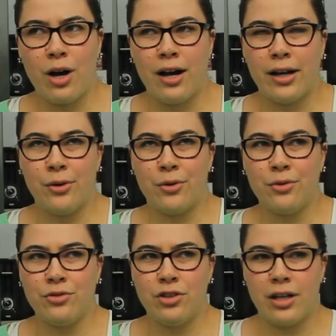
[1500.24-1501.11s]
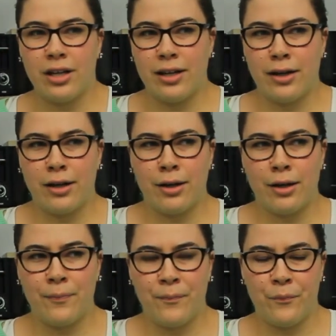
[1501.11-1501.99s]
I don't
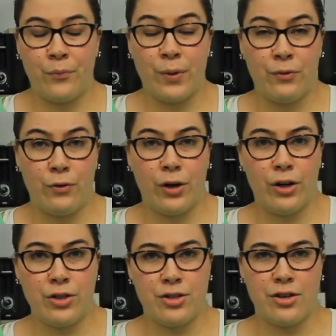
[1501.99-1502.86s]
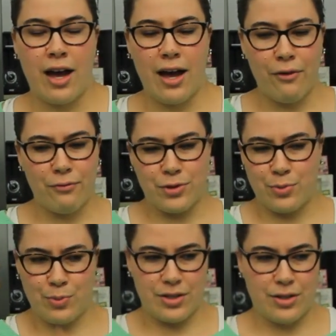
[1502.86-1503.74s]
prefer to have
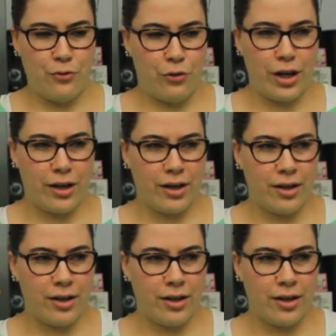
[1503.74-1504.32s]
specific